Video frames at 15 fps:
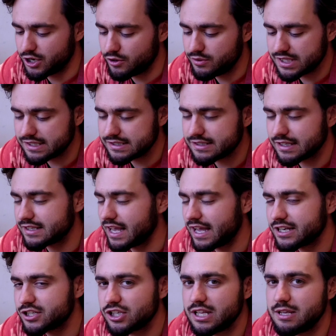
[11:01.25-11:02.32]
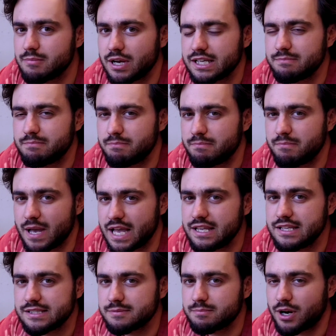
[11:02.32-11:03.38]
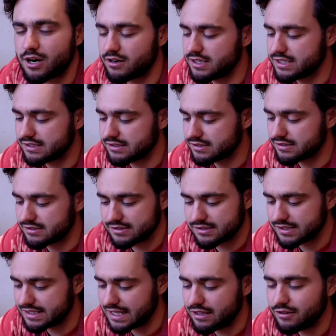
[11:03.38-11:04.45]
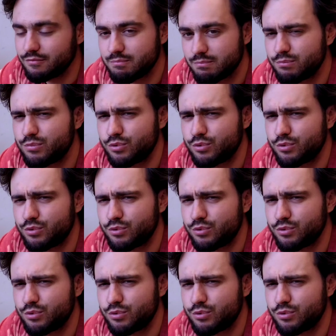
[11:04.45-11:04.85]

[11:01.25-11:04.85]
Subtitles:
noticed that actually my bass bar is still